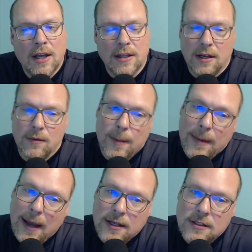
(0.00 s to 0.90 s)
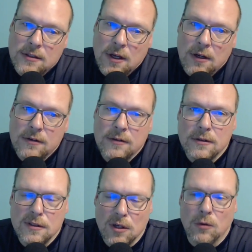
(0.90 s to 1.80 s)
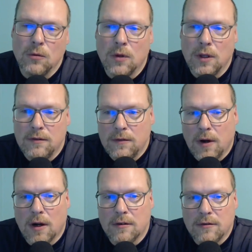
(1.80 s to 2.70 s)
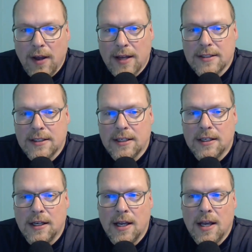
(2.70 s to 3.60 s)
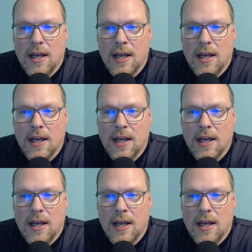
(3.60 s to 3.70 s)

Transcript: And then he went back to the, you know, really hard and fast again